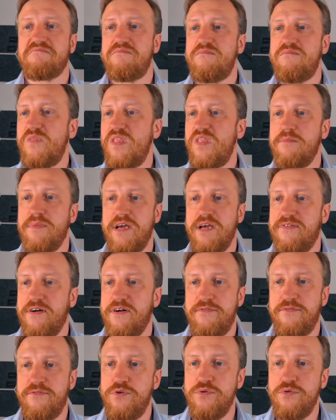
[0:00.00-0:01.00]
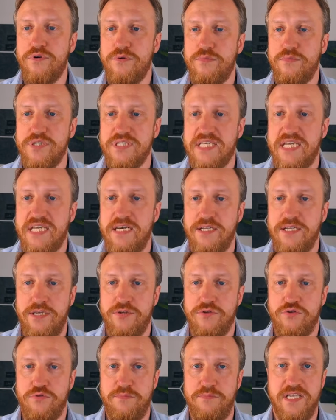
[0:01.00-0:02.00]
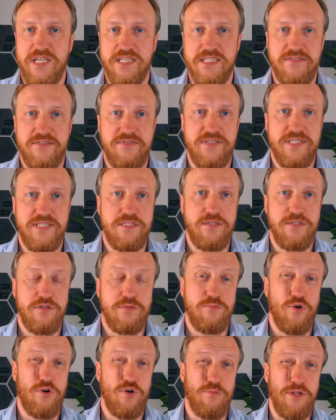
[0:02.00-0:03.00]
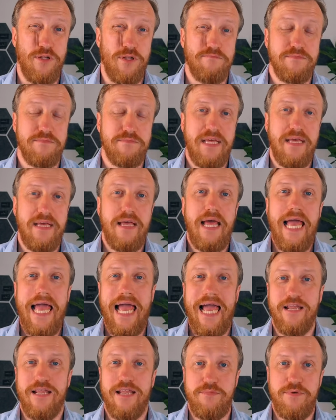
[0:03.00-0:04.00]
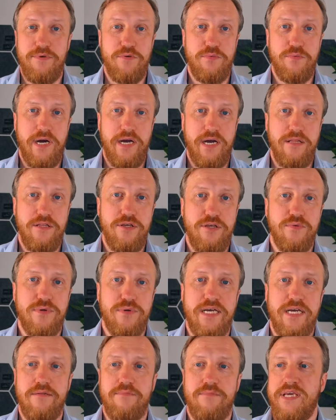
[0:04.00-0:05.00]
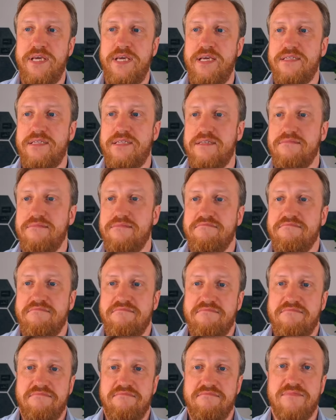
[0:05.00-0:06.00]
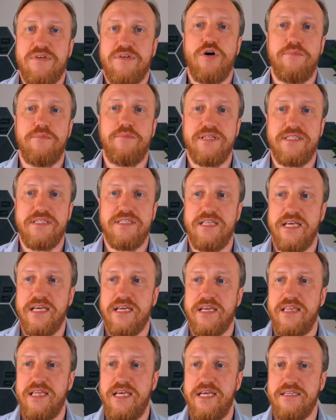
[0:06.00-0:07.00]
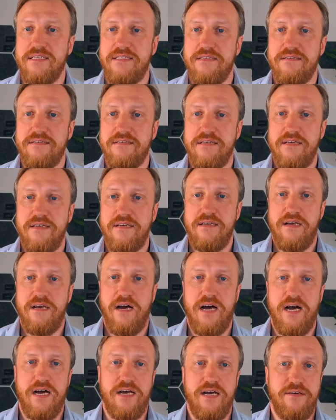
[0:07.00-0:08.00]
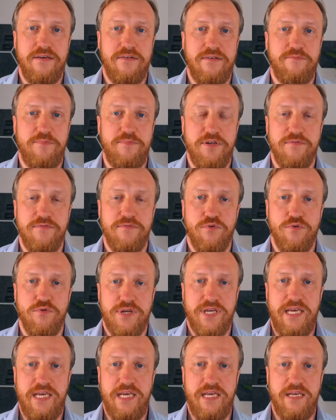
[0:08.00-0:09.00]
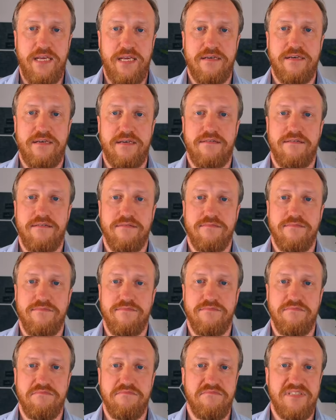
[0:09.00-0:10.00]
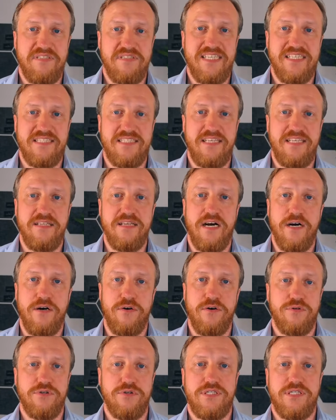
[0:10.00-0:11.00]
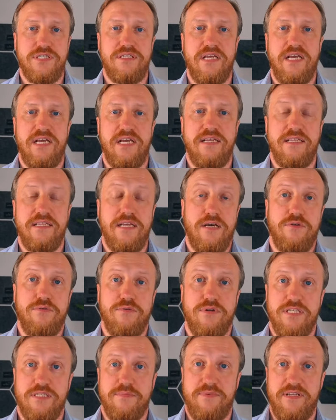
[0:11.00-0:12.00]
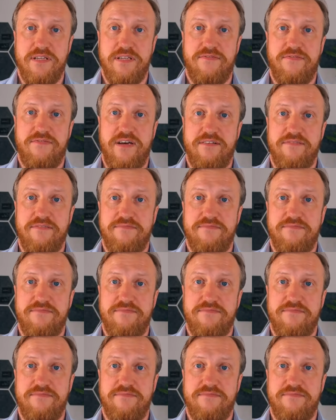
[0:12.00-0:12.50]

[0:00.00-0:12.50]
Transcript: My €5 was gone in 2 minutes. This is not normal. And meanwhile, you can meet comments like that. I've been working 16 hours and I only spent 5.